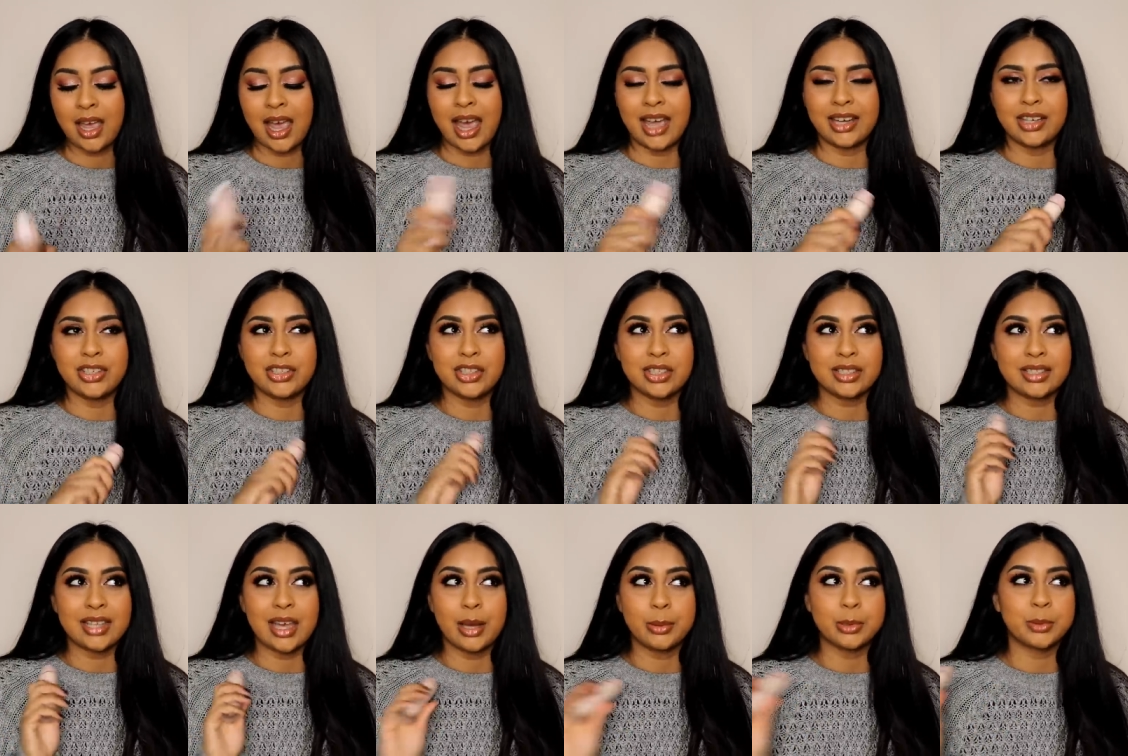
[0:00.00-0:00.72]
and it
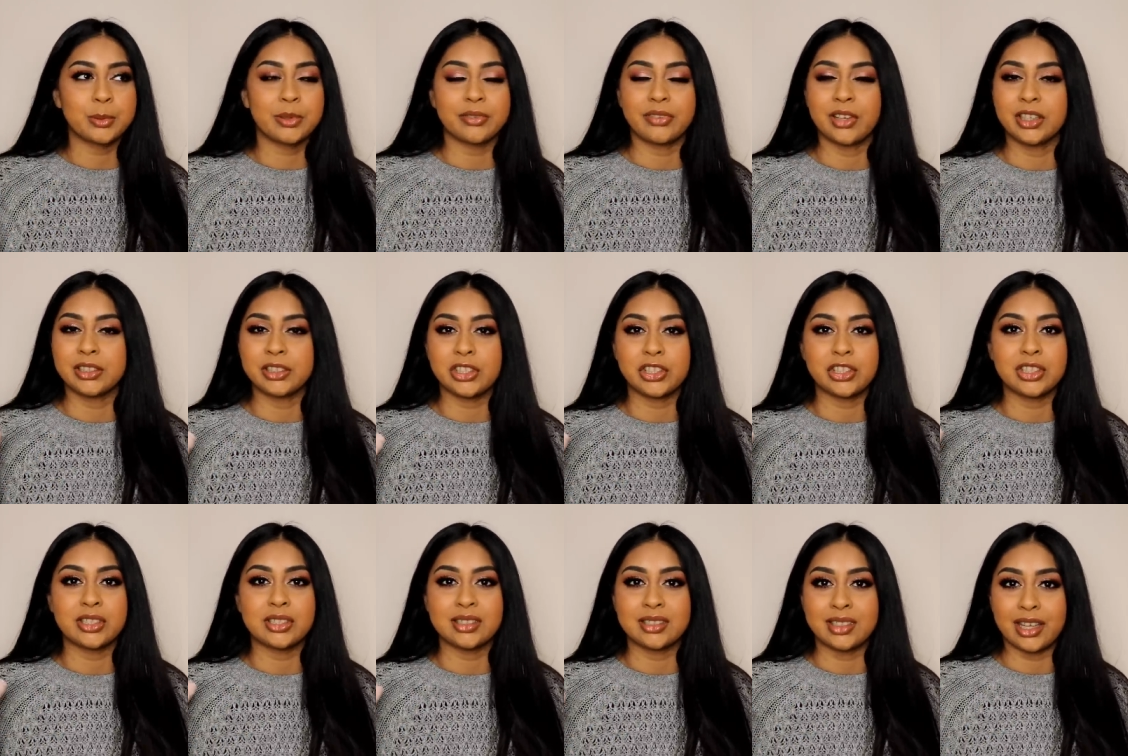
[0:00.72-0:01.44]
just helps my
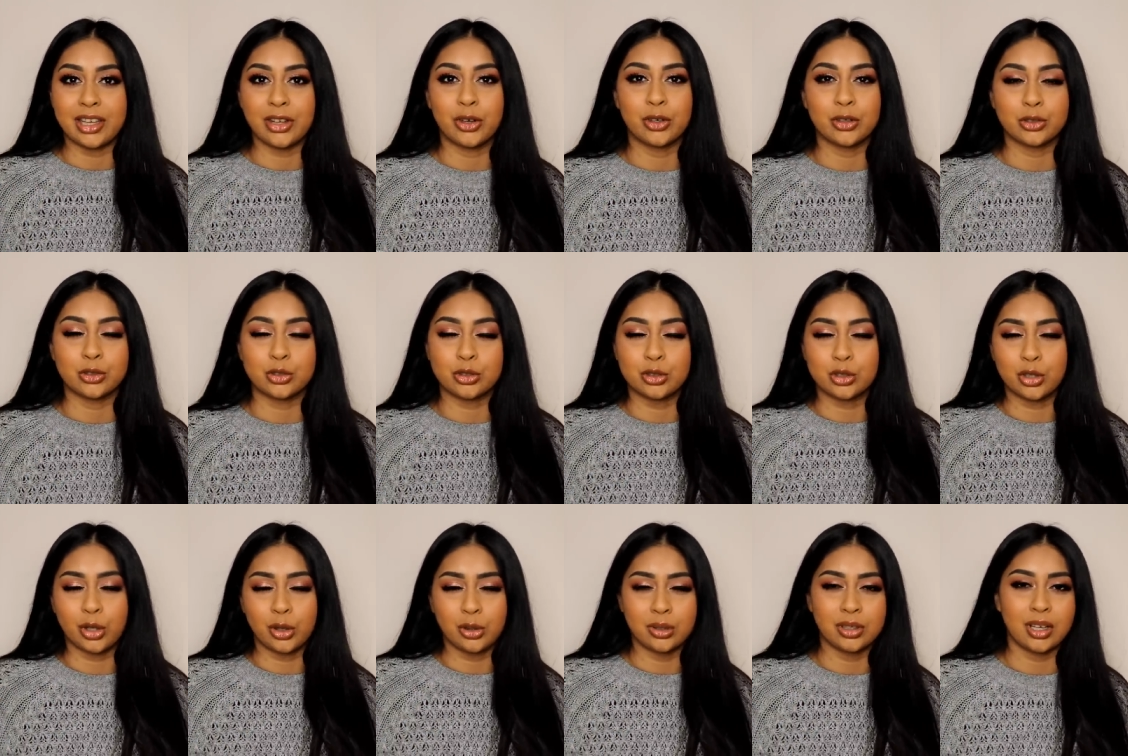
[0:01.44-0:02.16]
foundation stay on
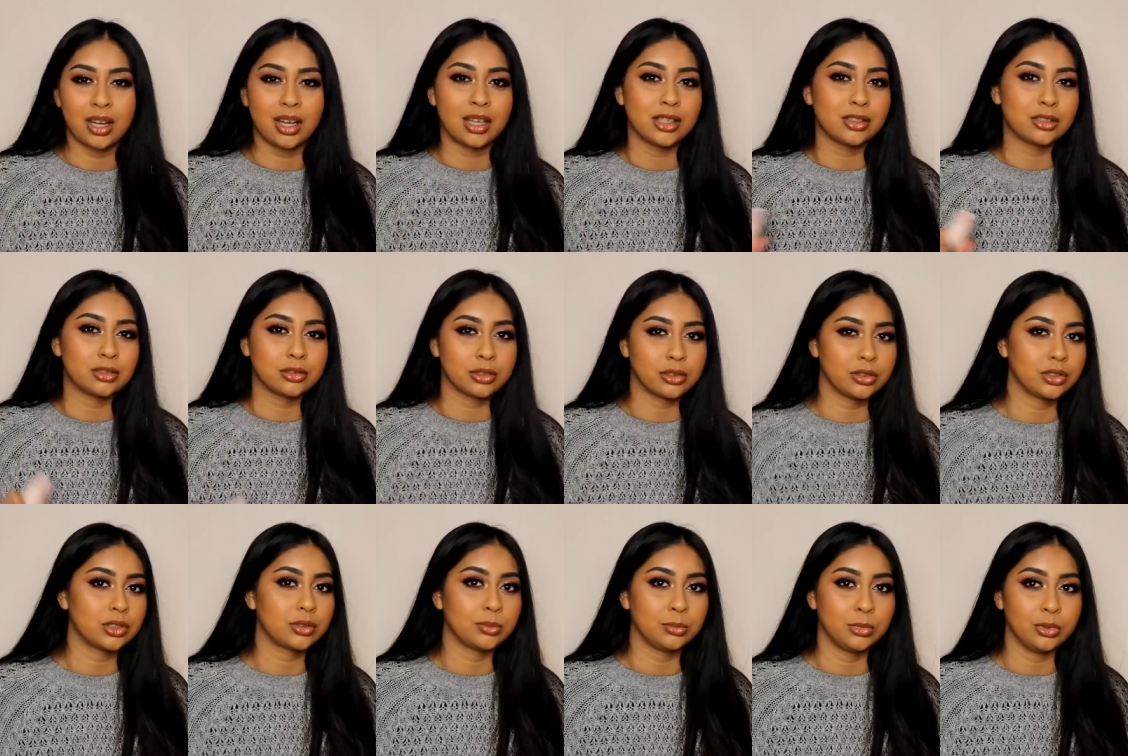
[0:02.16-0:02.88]
so nice
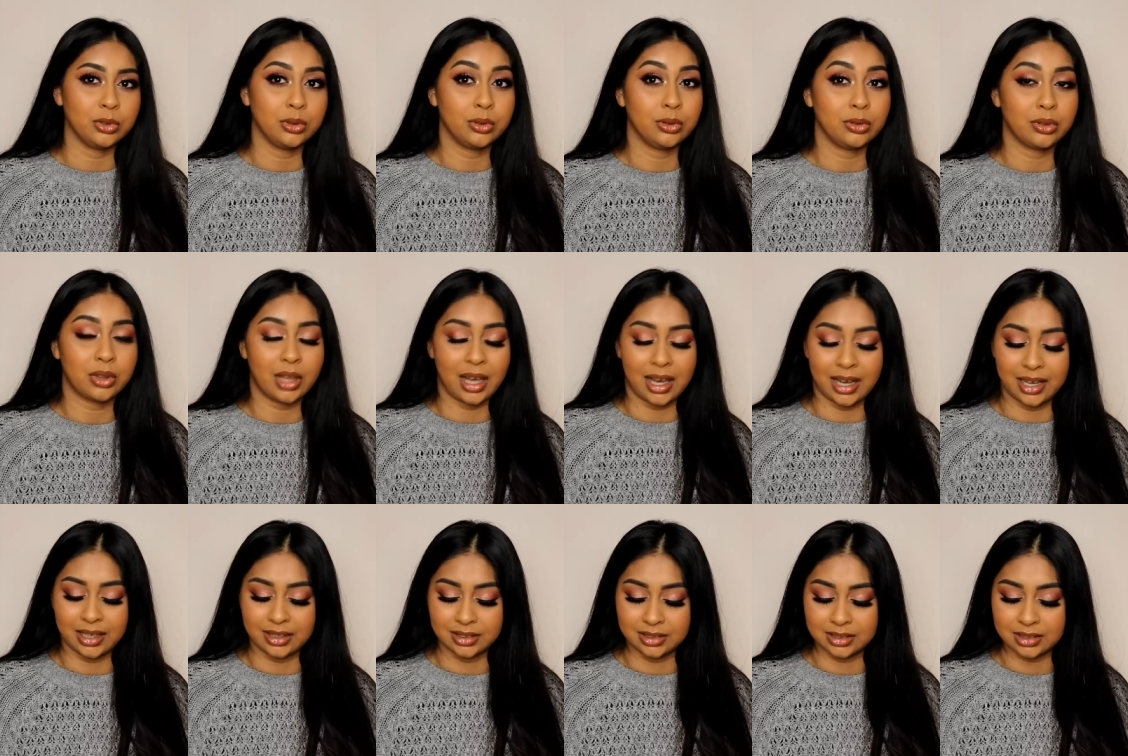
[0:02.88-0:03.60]
so smooth
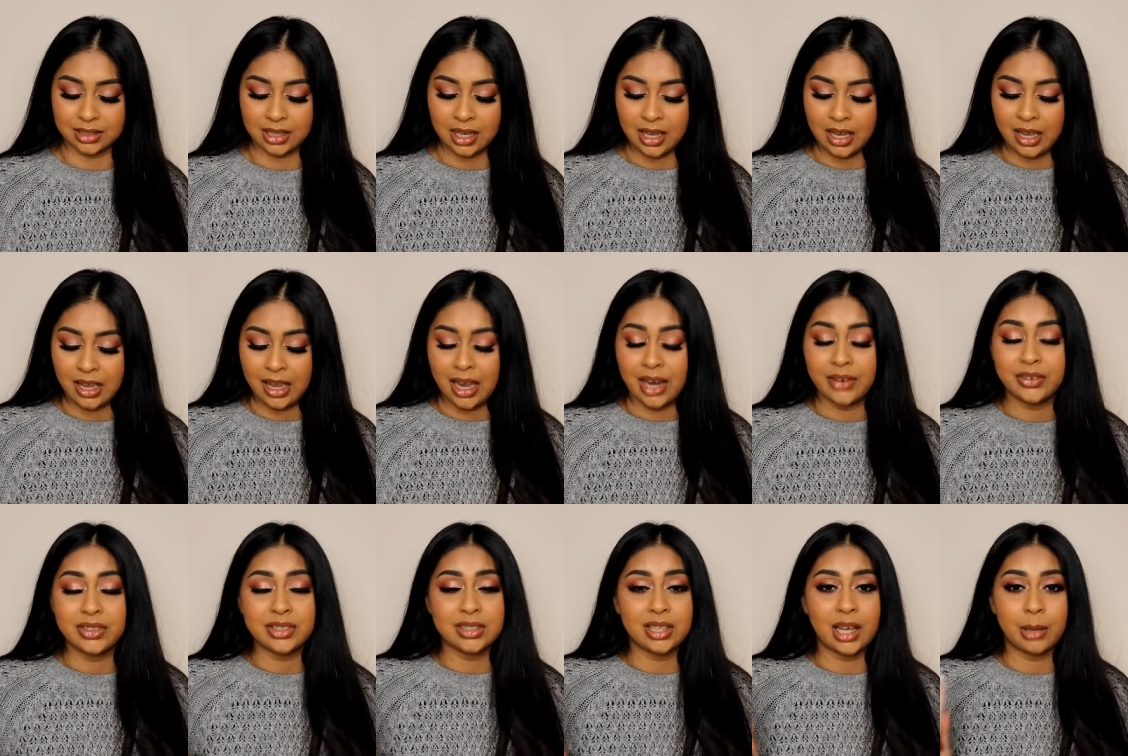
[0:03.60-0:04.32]
and
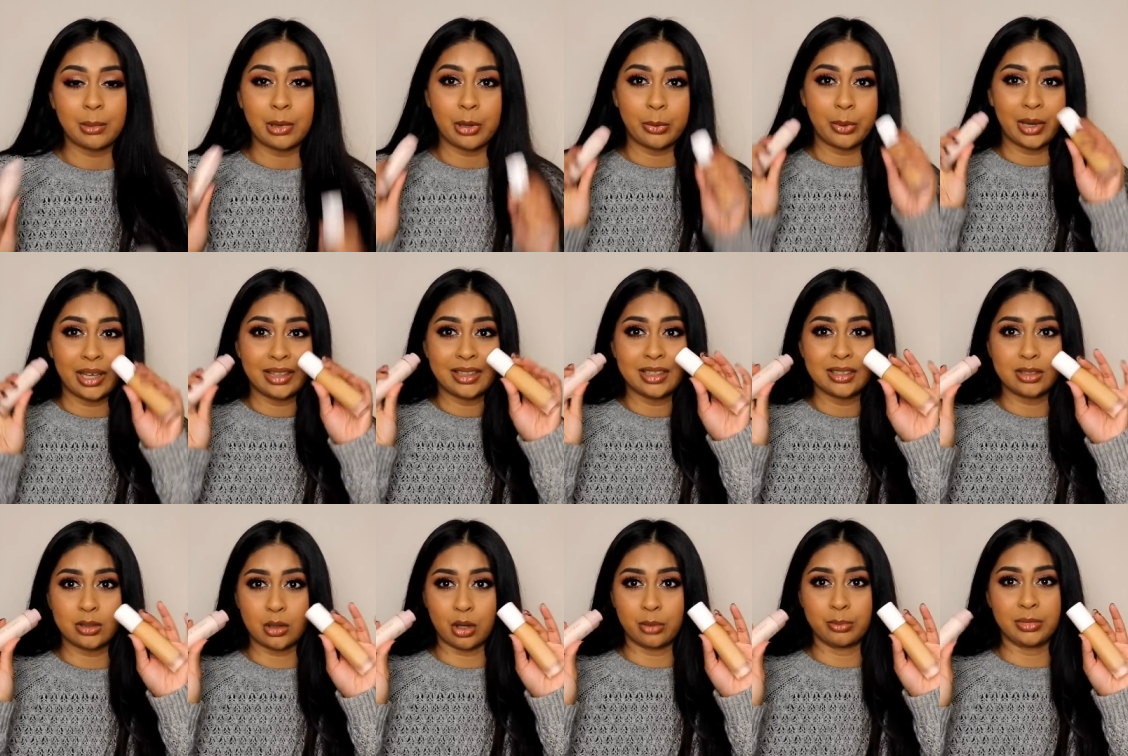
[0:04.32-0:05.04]
every time I wear
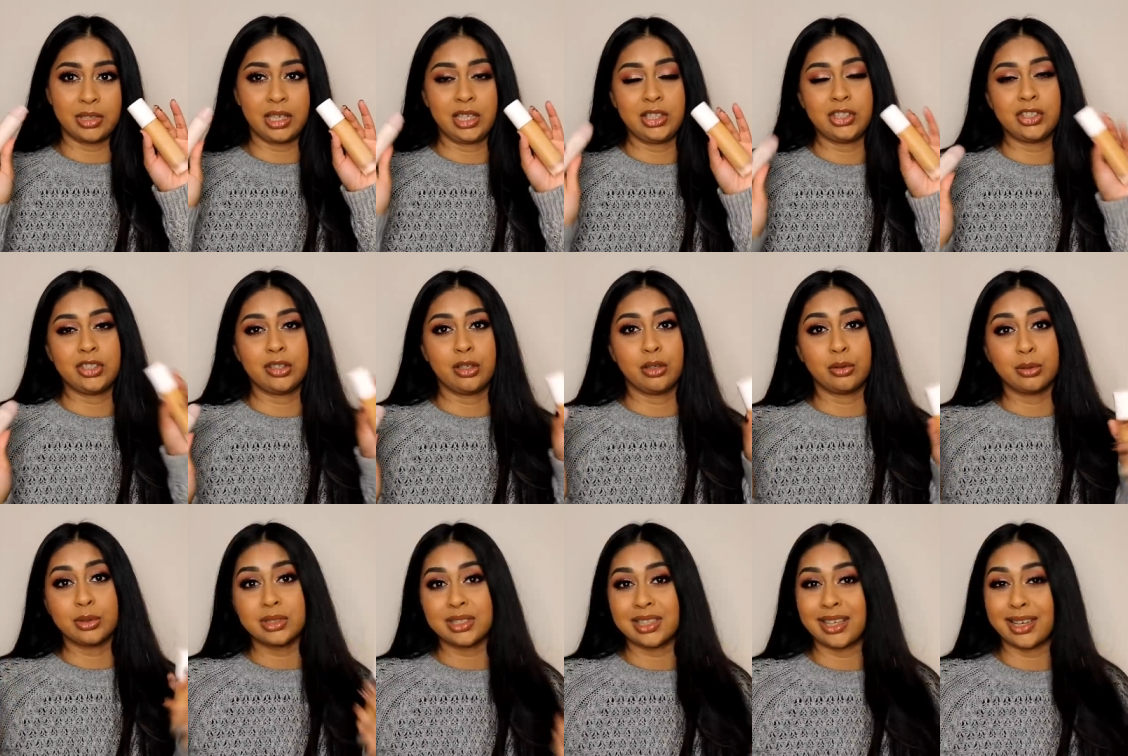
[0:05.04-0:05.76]
this combination I
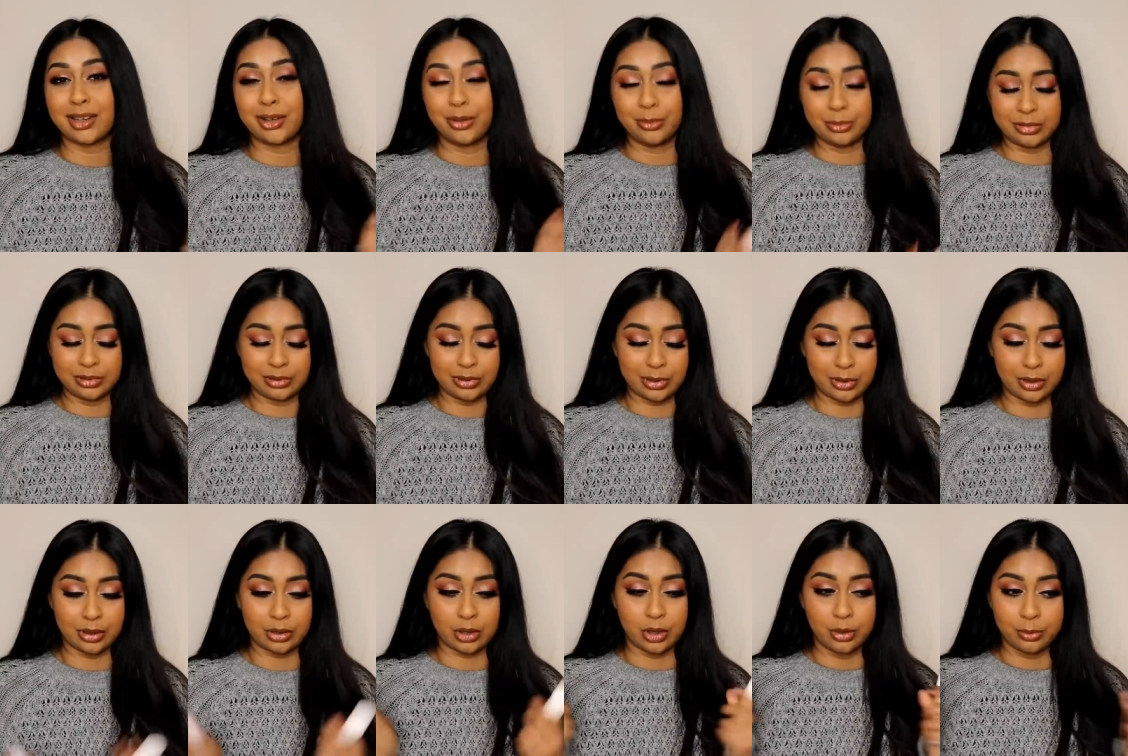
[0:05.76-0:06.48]
always get com
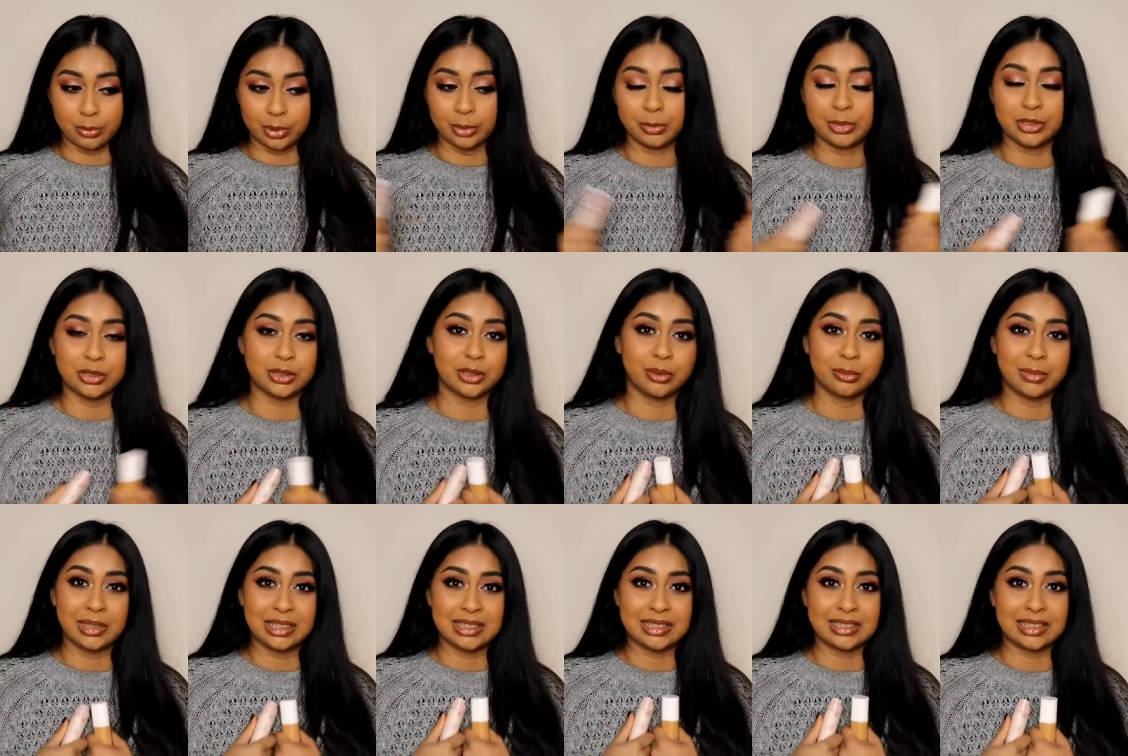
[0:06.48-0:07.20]
compliments
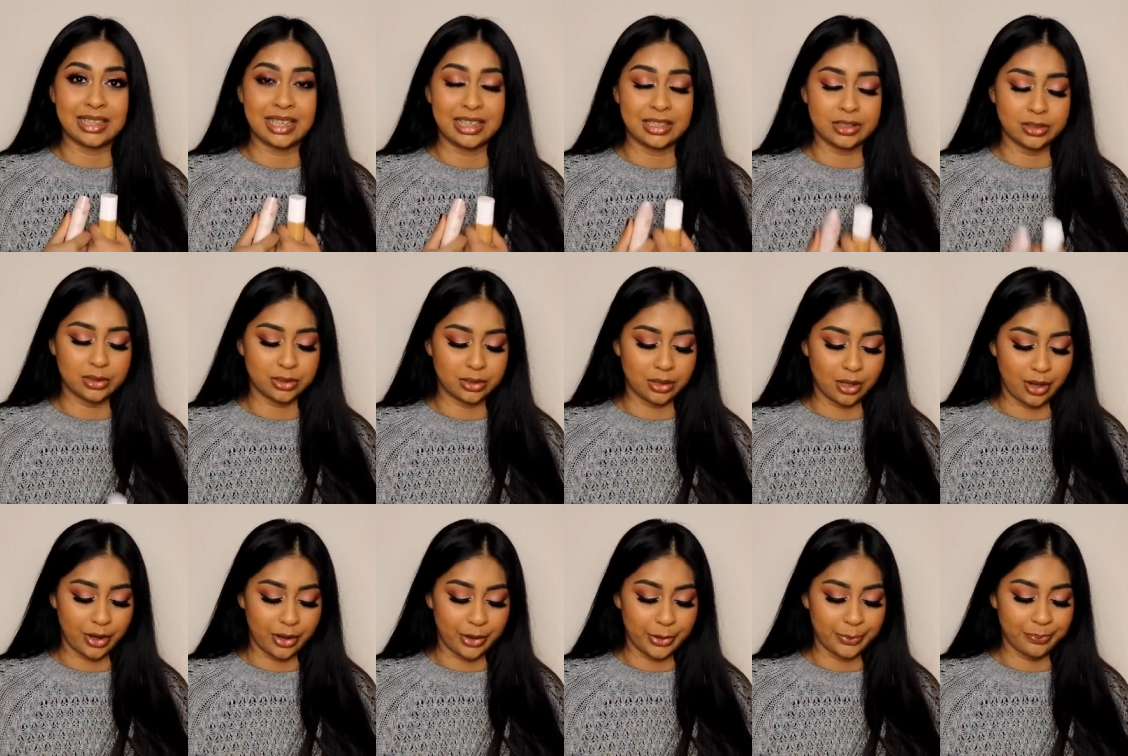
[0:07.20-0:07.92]
on my skin
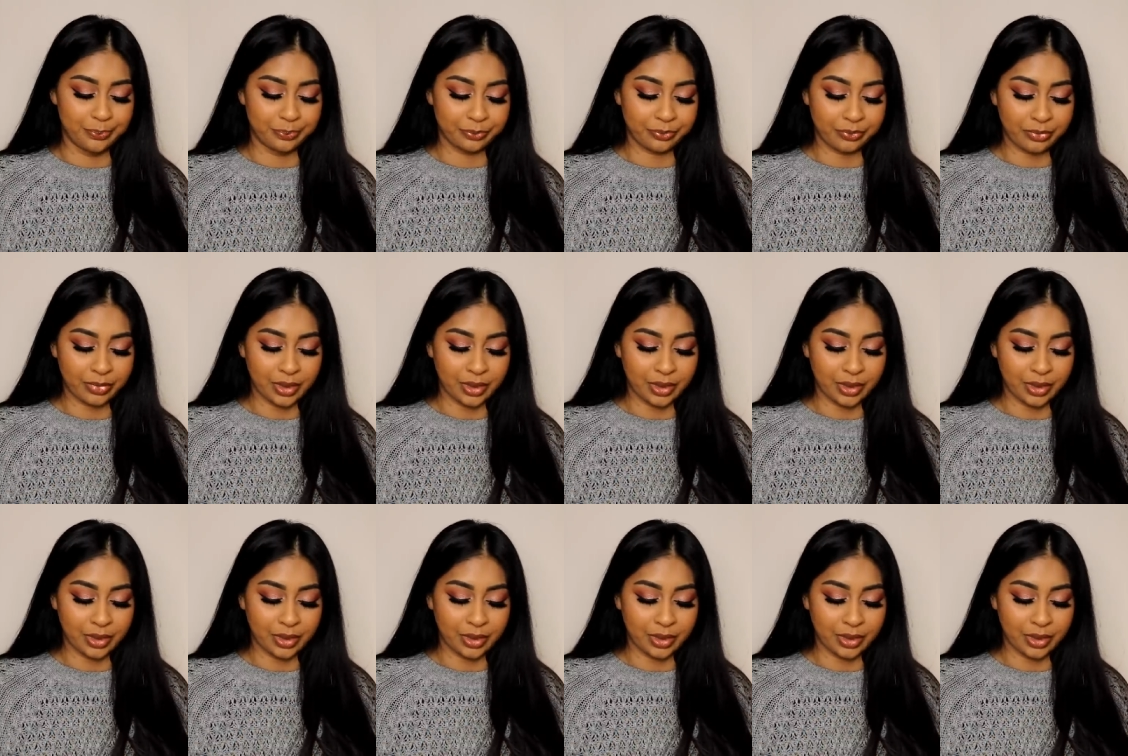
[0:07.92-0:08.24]
so